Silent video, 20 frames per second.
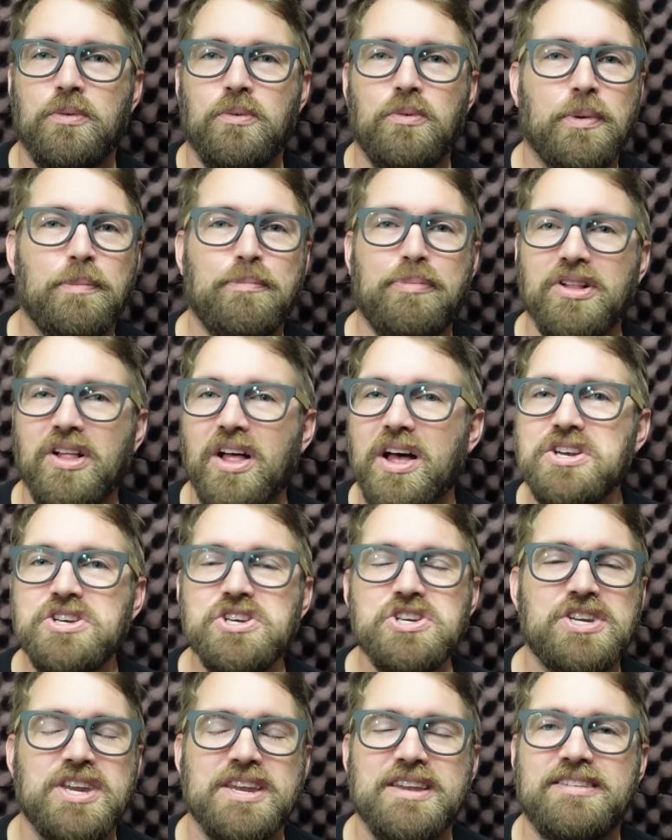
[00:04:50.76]
we're
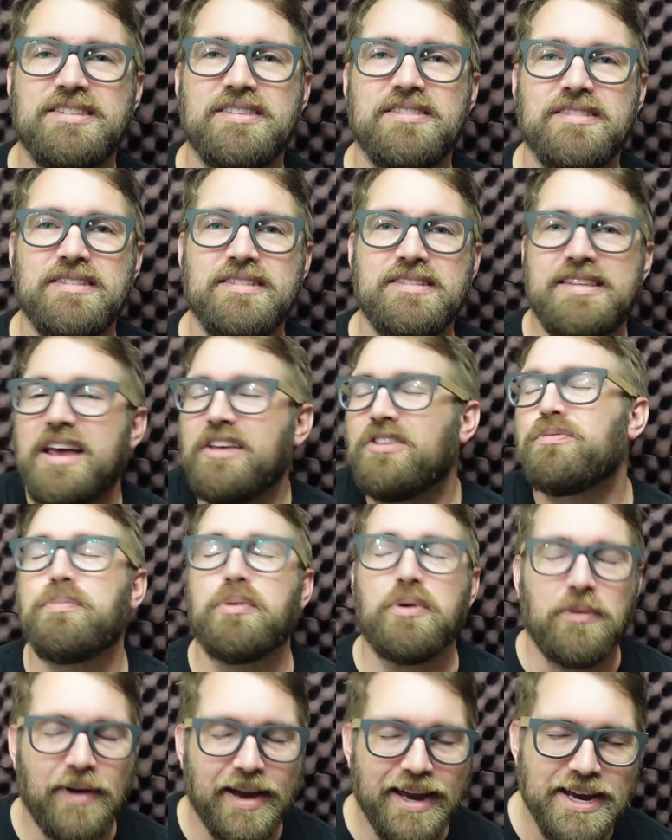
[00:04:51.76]
plunged into
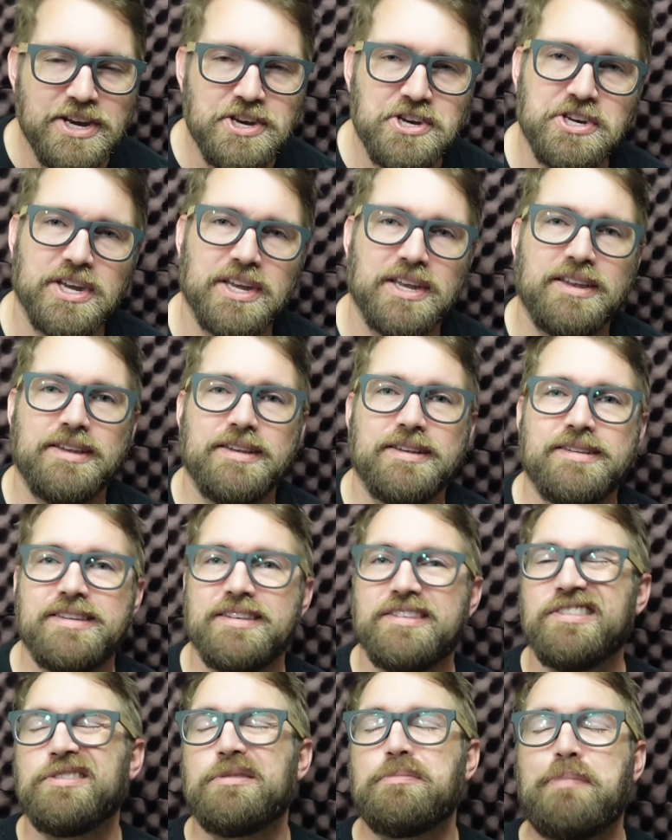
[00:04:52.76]
desperation,
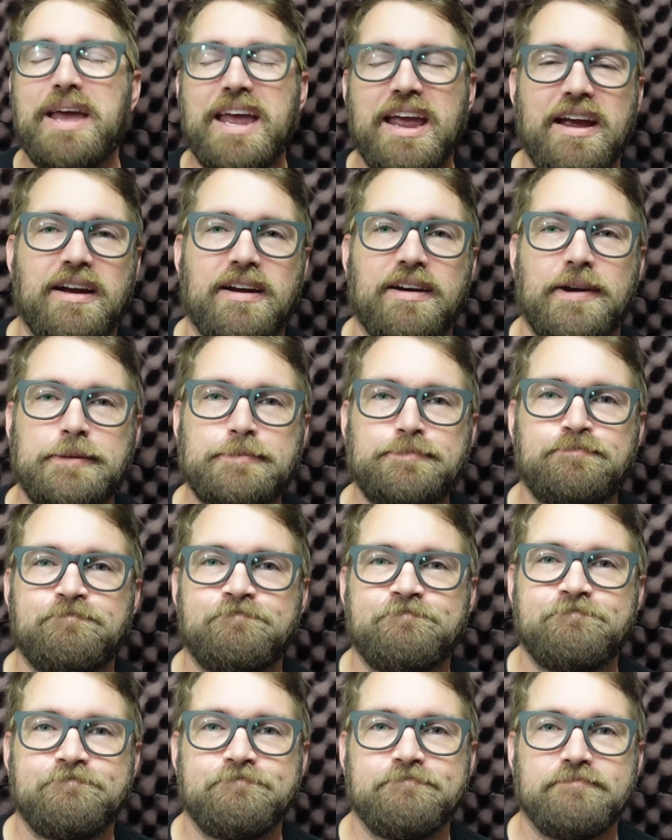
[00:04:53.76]
despair,
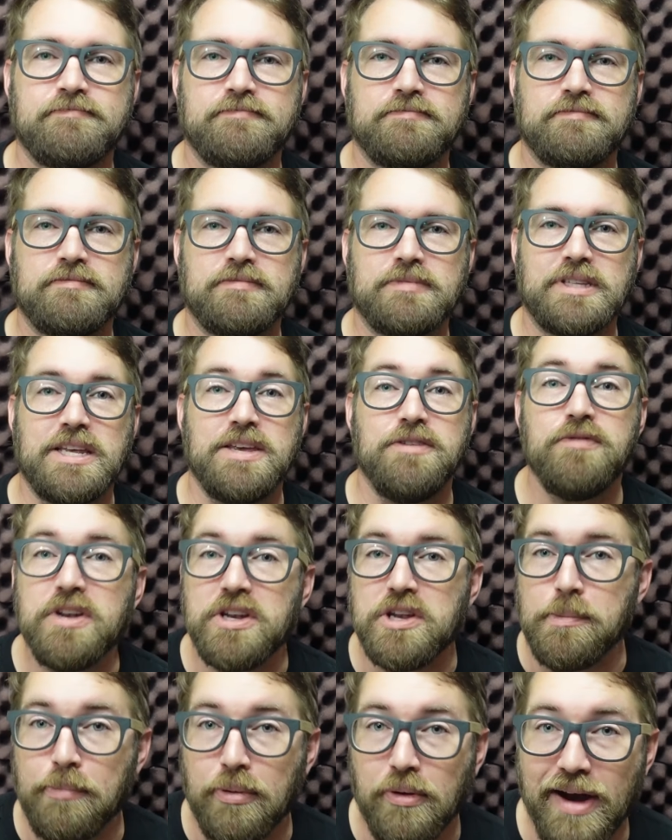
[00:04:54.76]
even
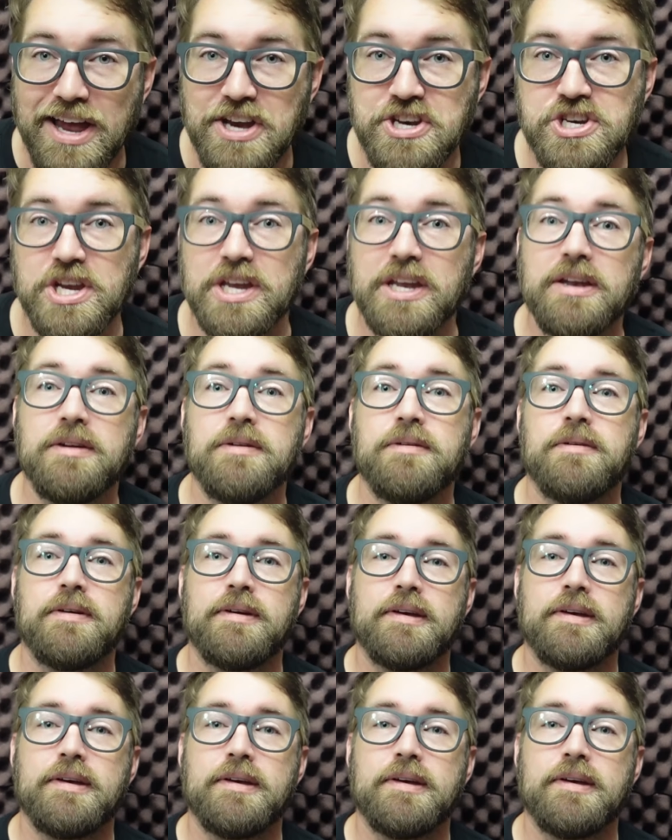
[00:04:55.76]
depression.